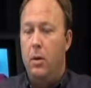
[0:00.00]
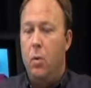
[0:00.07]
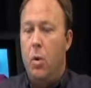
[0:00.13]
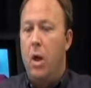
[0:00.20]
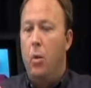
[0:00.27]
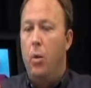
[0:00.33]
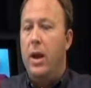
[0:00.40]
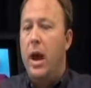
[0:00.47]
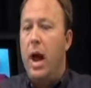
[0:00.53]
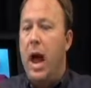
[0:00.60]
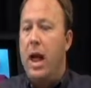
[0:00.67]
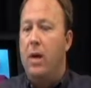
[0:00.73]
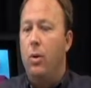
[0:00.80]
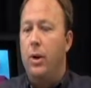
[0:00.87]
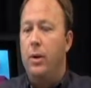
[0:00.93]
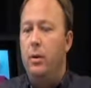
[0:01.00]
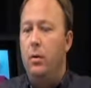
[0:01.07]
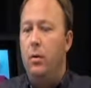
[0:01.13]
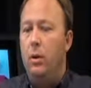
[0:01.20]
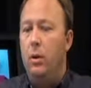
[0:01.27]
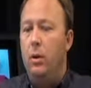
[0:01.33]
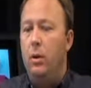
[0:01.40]
ESU. Well, when I would.
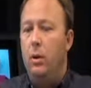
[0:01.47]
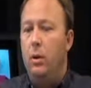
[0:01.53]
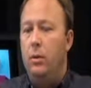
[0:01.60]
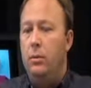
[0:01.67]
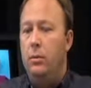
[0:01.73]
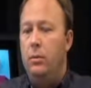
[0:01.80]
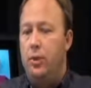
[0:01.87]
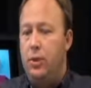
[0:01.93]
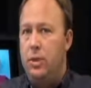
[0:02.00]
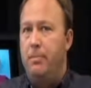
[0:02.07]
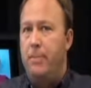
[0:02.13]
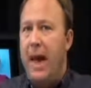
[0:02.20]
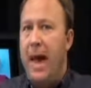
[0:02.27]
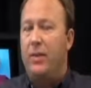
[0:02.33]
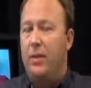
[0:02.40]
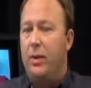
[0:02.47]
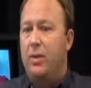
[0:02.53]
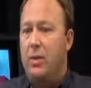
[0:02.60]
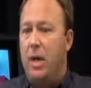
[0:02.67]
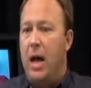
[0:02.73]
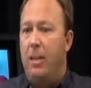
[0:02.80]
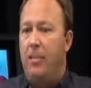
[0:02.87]
Just to back
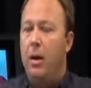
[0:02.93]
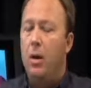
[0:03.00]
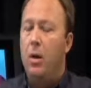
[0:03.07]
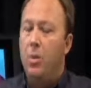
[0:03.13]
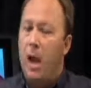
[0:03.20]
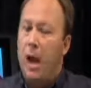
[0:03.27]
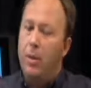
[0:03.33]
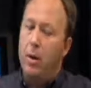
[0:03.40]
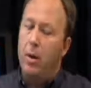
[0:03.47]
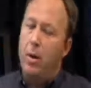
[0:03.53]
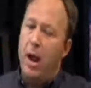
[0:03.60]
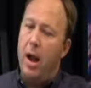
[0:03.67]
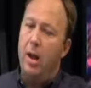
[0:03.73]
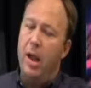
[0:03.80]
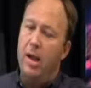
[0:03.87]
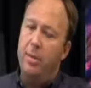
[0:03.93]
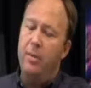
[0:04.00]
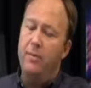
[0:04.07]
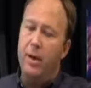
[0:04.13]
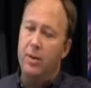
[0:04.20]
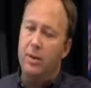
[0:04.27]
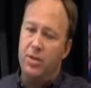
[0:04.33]
this up, when I would go to 9-11
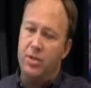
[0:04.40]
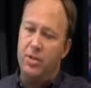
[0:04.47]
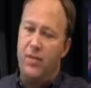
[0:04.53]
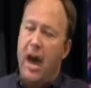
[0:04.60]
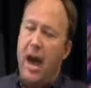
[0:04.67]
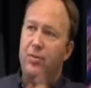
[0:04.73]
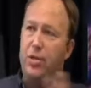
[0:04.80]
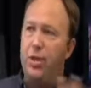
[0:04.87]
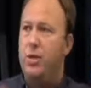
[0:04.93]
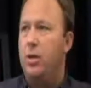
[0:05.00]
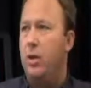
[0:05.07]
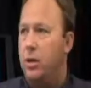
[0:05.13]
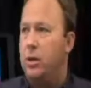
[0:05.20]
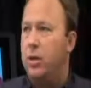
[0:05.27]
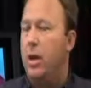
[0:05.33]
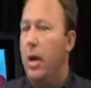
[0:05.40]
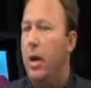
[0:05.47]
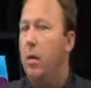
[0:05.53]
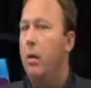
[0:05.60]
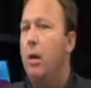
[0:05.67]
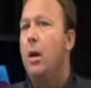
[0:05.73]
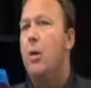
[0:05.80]
events five, six years
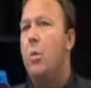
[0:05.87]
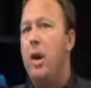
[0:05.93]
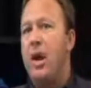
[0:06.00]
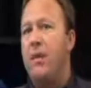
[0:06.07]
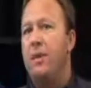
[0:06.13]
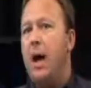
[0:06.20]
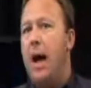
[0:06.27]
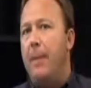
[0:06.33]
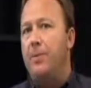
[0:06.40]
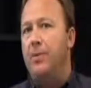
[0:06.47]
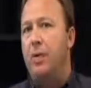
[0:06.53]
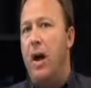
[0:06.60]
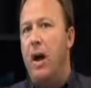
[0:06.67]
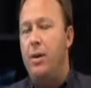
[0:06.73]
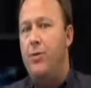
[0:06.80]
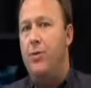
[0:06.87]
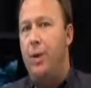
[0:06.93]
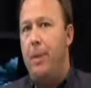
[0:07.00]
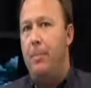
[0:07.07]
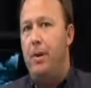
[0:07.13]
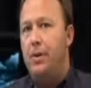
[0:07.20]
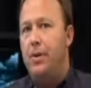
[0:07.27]
ago, we'd have cops trying to
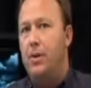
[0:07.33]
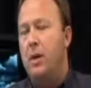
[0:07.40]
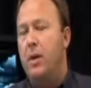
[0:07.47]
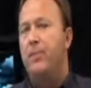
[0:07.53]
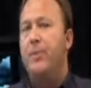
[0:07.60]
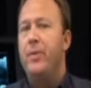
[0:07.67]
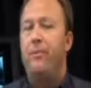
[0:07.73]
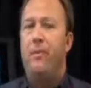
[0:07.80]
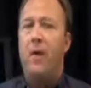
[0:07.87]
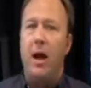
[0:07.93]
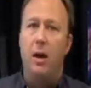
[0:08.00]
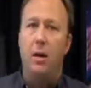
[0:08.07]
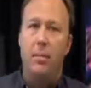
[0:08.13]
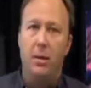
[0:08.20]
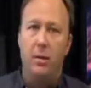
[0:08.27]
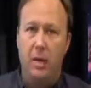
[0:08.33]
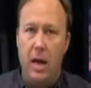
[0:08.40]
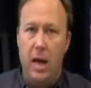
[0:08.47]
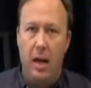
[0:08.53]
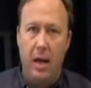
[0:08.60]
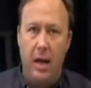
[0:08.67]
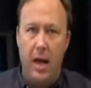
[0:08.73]
trip us, firemen
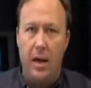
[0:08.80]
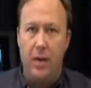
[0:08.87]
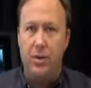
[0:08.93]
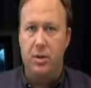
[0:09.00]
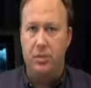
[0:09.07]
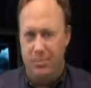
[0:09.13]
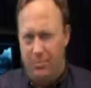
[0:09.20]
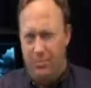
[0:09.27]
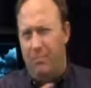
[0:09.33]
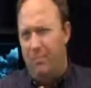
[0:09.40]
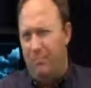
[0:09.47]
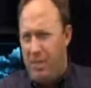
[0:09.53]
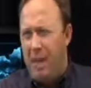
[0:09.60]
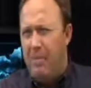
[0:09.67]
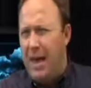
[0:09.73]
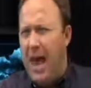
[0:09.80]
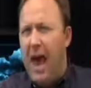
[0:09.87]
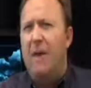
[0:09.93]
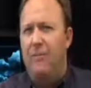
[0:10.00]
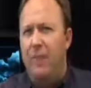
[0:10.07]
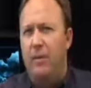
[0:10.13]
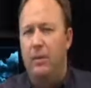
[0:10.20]
yelling at us, maybe
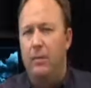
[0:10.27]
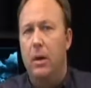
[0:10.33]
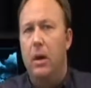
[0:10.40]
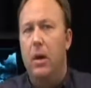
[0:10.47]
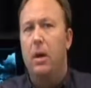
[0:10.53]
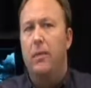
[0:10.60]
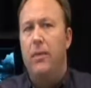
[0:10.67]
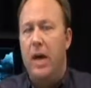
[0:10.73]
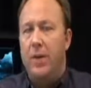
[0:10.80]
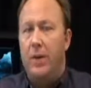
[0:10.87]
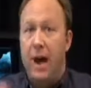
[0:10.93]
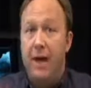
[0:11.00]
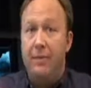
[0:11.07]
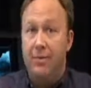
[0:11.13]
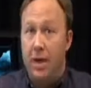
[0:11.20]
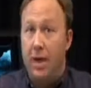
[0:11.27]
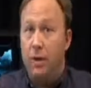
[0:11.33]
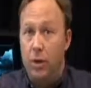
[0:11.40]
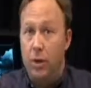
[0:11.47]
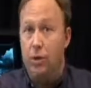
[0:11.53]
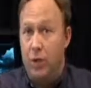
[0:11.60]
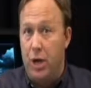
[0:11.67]
half of them. The other half
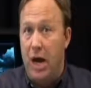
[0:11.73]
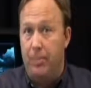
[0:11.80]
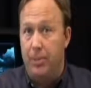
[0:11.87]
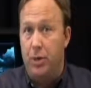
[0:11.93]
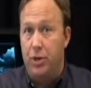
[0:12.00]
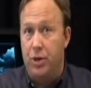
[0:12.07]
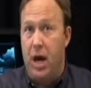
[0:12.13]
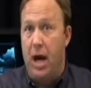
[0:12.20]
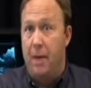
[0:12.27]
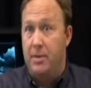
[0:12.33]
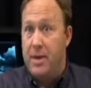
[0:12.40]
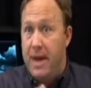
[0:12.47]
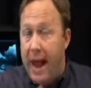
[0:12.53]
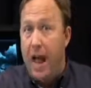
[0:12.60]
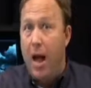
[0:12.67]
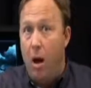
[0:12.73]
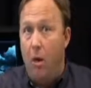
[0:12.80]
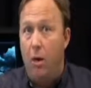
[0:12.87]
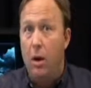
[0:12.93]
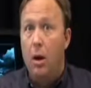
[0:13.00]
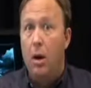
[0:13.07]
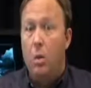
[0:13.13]
saying, good job, good job.
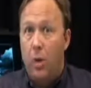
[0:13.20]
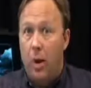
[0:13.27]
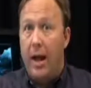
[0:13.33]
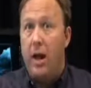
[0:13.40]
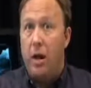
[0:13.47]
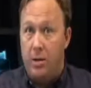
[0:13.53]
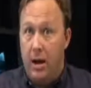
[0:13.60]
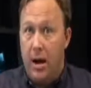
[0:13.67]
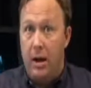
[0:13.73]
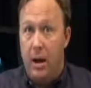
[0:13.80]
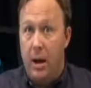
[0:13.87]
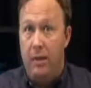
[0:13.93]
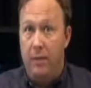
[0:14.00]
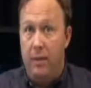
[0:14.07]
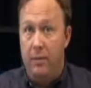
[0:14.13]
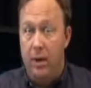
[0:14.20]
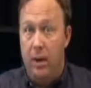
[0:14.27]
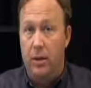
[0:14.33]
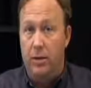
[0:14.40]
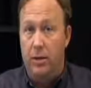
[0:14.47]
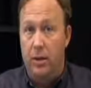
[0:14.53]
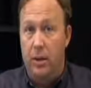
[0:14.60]
Now, when I go to 9-11
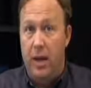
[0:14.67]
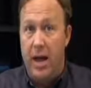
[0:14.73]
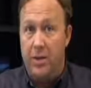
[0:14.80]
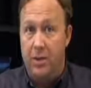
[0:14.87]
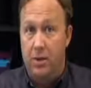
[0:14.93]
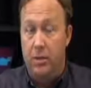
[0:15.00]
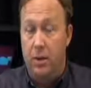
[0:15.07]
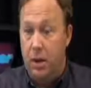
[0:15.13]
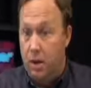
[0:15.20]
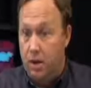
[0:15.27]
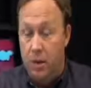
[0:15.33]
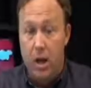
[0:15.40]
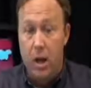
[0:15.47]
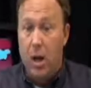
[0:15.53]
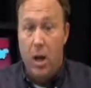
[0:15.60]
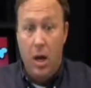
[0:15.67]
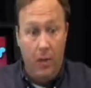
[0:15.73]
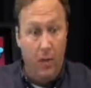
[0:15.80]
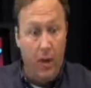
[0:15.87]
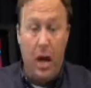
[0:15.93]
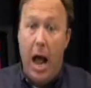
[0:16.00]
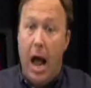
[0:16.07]
events in the last two years,
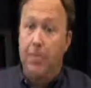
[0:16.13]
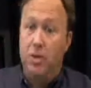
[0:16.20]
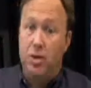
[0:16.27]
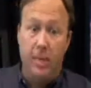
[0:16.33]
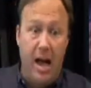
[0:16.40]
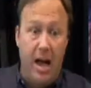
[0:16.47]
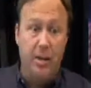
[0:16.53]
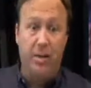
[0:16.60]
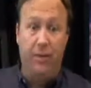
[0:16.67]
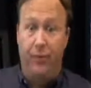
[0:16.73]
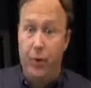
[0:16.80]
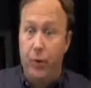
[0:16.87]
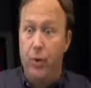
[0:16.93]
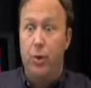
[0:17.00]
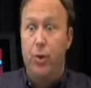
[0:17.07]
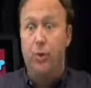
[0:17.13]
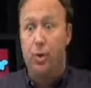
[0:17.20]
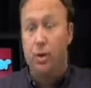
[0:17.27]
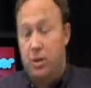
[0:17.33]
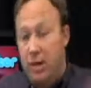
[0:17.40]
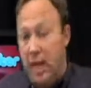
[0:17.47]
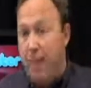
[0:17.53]
the cops are buying us food.
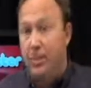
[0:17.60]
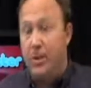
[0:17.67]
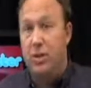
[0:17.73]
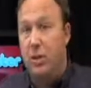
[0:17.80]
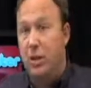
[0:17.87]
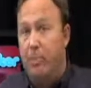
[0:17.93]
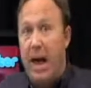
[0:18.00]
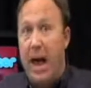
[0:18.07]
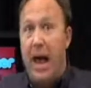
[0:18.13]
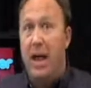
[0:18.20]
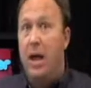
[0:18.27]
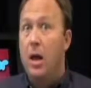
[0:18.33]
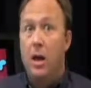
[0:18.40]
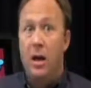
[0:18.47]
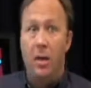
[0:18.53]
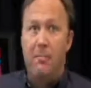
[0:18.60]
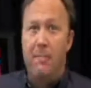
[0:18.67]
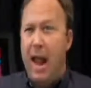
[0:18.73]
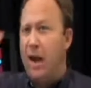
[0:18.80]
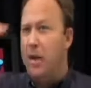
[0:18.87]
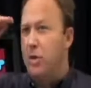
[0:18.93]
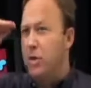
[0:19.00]
They're slapping us on the back.
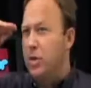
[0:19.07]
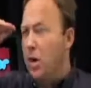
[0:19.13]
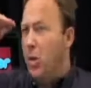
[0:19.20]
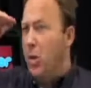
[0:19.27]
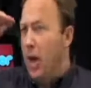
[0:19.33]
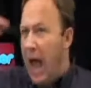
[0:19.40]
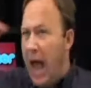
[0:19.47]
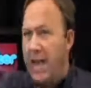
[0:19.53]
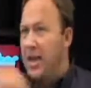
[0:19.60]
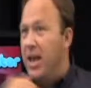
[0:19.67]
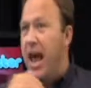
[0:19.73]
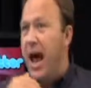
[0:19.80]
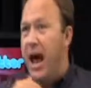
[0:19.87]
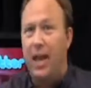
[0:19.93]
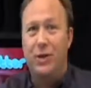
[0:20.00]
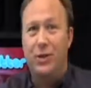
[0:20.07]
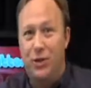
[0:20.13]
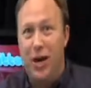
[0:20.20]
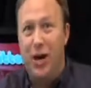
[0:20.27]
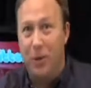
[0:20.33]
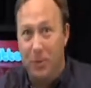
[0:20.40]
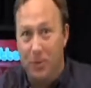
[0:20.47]
Commanders are going, like you, Alex
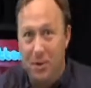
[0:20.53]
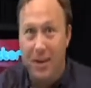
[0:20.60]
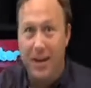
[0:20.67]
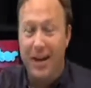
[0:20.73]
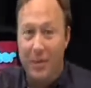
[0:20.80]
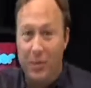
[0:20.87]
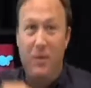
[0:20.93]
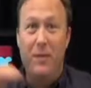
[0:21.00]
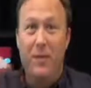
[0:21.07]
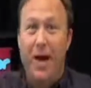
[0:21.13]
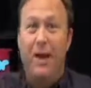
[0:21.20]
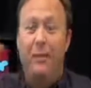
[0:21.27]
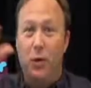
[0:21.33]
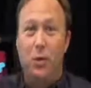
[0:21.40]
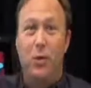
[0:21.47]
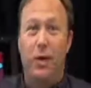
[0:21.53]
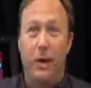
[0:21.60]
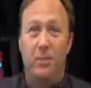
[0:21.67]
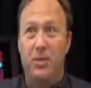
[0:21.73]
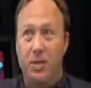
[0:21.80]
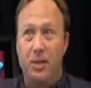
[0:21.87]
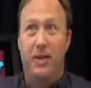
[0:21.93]
Jones. We've even got a few
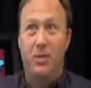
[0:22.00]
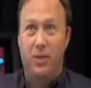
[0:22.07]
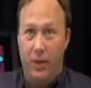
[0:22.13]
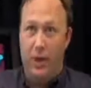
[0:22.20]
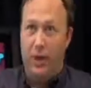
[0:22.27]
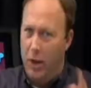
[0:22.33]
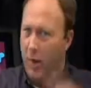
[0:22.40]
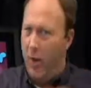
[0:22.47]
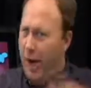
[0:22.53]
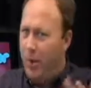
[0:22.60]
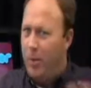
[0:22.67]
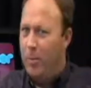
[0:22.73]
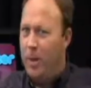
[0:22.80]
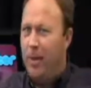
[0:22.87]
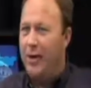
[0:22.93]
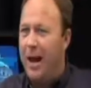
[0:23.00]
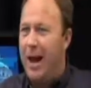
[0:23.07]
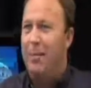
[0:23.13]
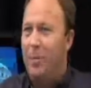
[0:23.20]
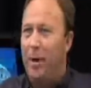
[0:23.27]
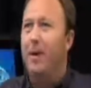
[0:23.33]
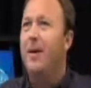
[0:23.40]
clips of this, and then they'll go, I don't want to be on
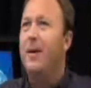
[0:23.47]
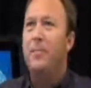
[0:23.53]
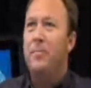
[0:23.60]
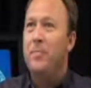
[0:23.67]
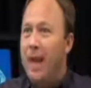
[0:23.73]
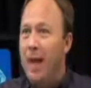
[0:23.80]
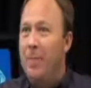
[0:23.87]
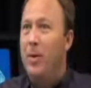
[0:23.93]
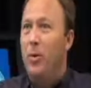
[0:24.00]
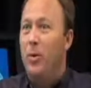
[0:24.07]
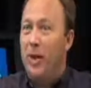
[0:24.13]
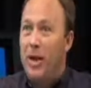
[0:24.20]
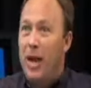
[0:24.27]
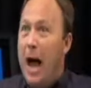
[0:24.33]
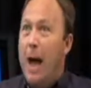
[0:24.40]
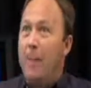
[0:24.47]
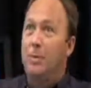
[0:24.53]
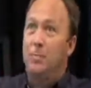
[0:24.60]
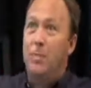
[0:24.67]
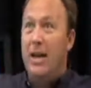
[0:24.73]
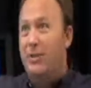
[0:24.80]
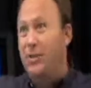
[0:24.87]
camera. I mean, with the
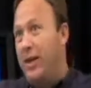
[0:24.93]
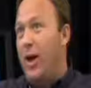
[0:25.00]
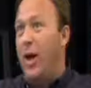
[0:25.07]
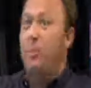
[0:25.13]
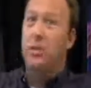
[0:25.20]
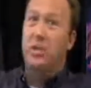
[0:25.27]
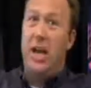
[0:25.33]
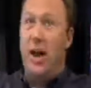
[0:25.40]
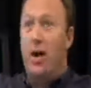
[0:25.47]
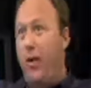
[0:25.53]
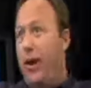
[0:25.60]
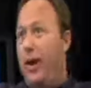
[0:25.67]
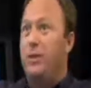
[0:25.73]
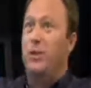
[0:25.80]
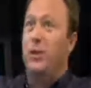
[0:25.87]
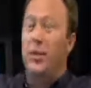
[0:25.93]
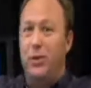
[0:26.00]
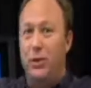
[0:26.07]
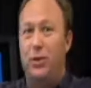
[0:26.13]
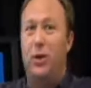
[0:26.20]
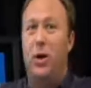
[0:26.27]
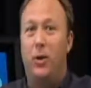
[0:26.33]
cops basically almost carrying us on
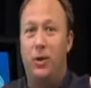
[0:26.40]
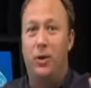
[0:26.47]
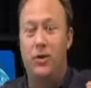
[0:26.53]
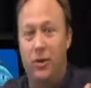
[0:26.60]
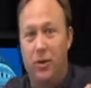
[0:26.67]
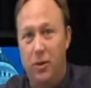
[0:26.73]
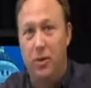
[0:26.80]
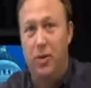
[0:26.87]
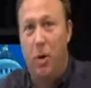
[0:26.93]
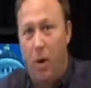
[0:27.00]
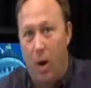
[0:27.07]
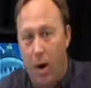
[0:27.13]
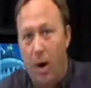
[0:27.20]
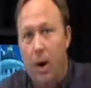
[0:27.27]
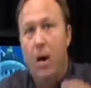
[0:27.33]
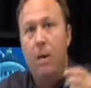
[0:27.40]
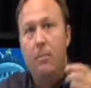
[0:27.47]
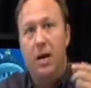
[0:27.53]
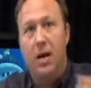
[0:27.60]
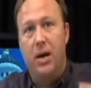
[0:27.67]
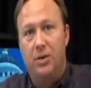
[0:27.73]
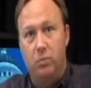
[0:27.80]
their shoulders in New York
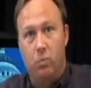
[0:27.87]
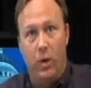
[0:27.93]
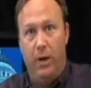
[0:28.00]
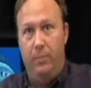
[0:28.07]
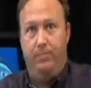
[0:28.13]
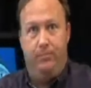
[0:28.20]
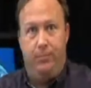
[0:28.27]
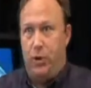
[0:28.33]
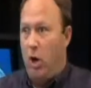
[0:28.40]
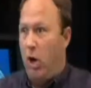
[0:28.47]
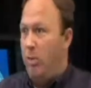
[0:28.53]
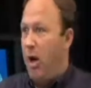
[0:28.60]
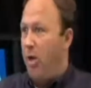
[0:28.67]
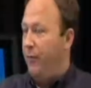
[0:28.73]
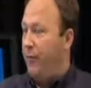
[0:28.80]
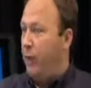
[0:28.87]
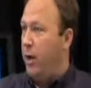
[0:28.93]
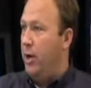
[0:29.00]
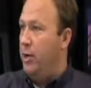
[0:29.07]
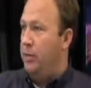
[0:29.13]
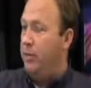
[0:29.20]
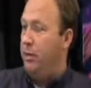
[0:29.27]
because we show them all the
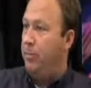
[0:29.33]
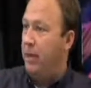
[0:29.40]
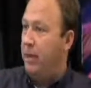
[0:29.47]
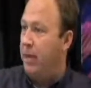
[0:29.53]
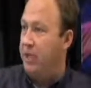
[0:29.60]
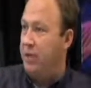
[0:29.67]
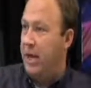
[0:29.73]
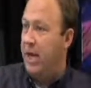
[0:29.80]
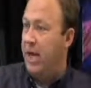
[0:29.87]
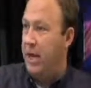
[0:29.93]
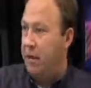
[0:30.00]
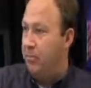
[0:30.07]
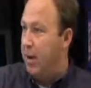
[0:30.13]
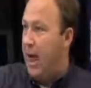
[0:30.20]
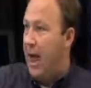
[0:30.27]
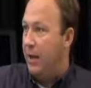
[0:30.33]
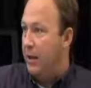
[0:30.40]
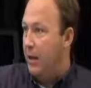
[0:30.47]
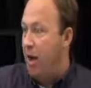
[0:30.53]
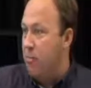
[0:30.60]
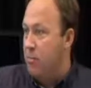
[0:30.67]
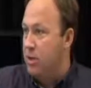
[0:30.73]
footage of the police saying, get back,
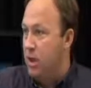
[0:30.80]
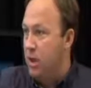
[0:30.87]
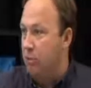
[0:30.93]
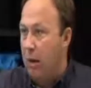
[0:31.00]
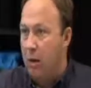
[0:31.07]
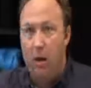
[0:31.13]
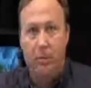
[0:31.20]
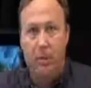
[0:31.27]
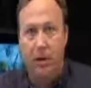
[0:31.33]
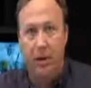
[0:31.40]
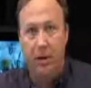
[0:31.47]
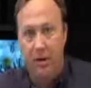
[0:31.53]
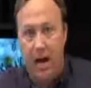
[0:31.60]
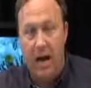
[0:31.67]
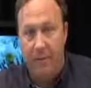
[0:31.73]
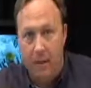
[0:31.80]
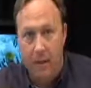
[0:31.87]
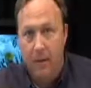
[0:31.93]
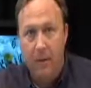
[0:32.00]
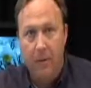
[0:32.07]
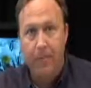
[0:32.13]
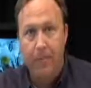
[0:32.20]
the government's going to blow up Building 7.